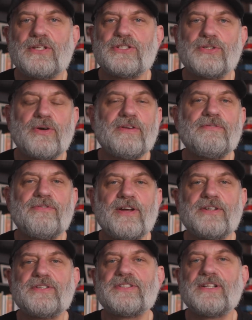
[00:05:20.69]
showing
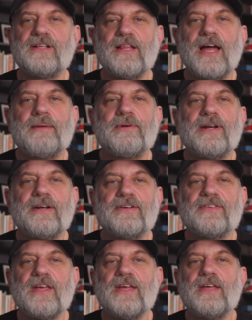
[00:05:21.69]
funders and
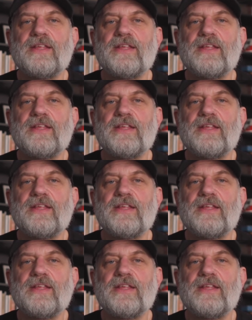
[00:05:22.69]
collaborators